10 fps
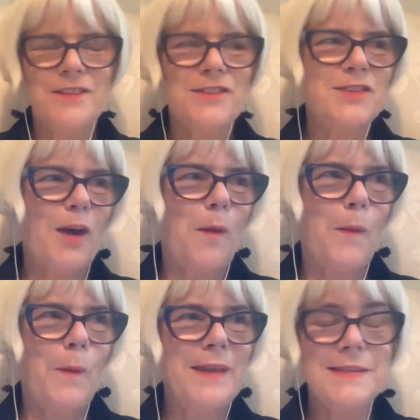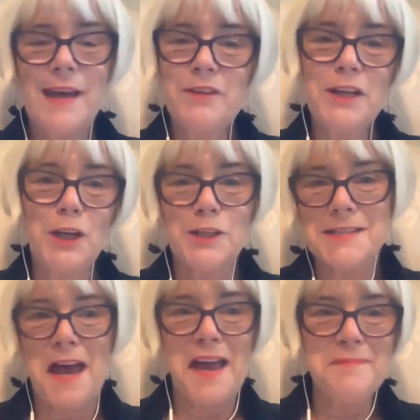So he's having a
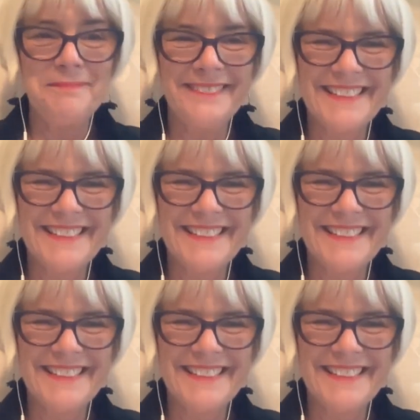good time.